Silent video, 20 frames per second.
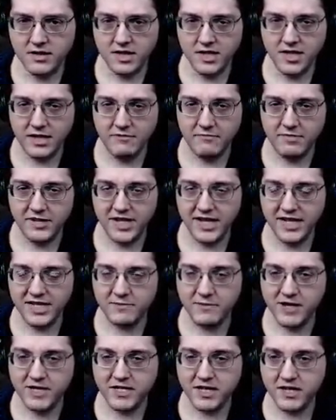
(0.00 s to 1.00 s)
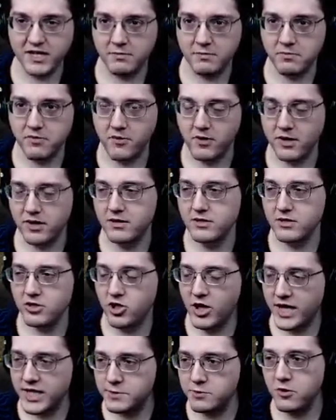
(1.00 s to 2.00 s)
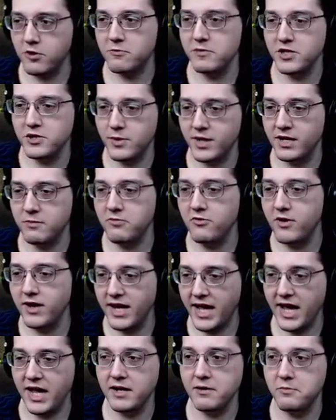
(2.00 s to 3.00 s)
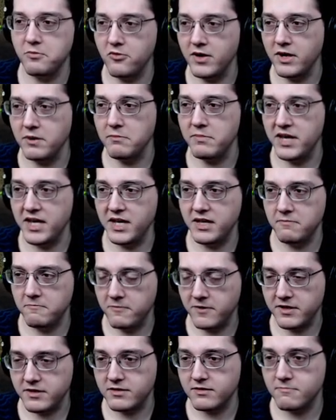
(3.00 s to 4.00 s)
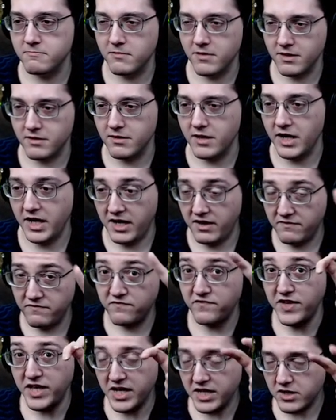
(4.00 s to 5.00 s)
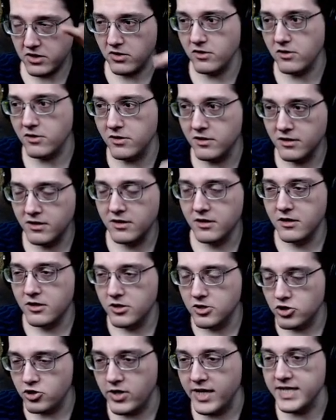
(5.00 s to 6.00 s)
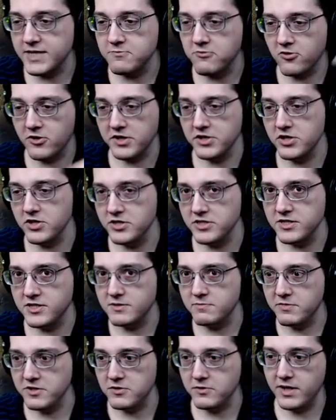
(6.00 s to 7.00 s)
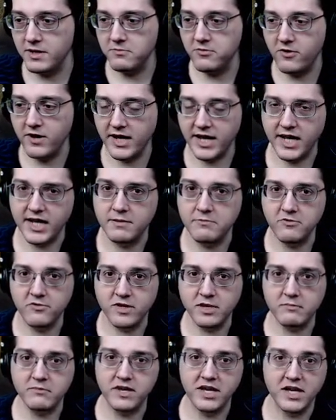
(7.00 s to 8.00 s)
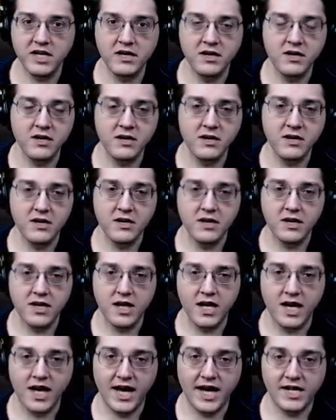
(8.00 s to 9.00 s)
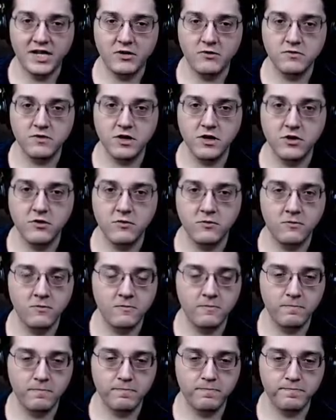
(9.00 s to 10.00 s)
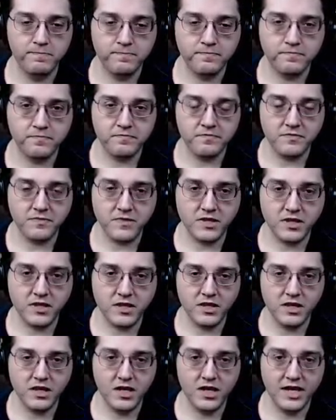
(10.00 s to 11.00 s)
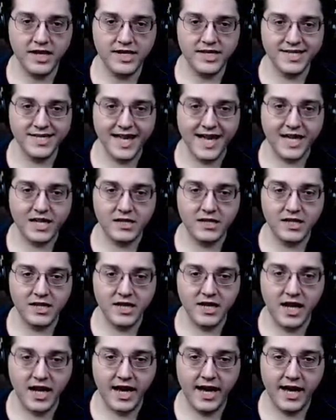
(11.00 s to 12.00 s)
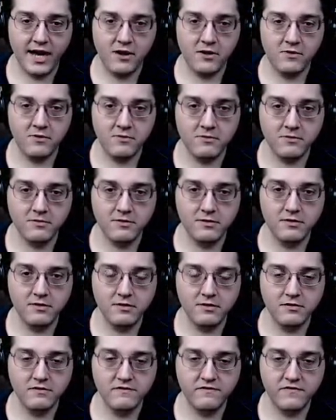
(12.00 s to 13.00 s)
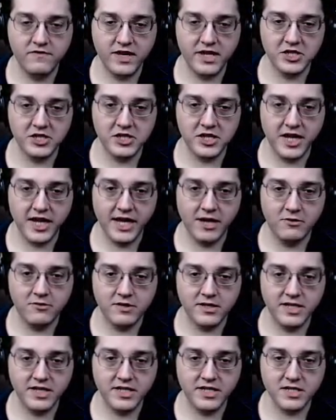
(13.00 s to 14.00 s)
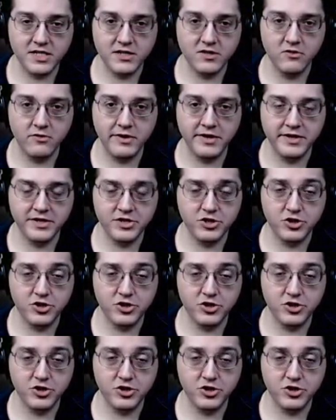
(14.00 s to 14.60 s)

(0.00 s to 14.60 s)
Uh, but it's basically po- transport between a point A and a point B with a vehicle transporting goods between point A and point B. Uh, I don't know exactly how fleshed out it's going